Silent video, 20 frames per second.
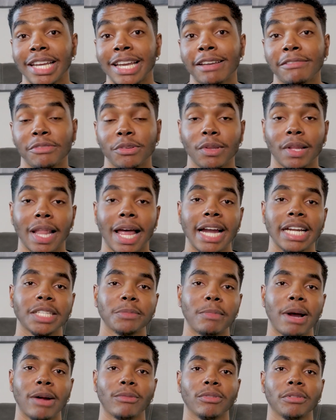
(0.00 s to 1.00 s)
If you liked
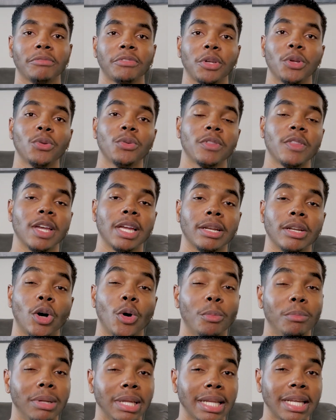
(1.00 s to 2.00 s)
my review, then
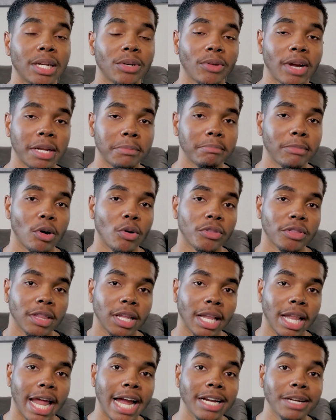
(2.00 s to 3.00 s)
obliterate both the
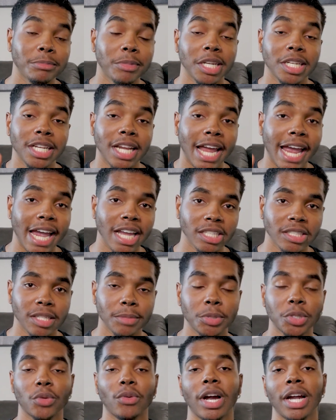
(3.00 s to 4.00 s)
like button and
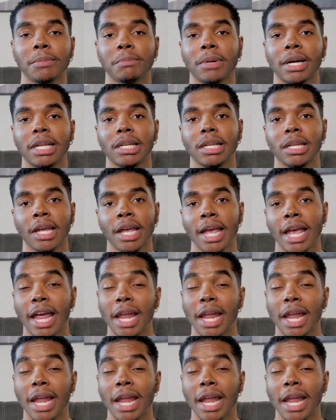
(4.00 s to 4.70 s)
subscribe button,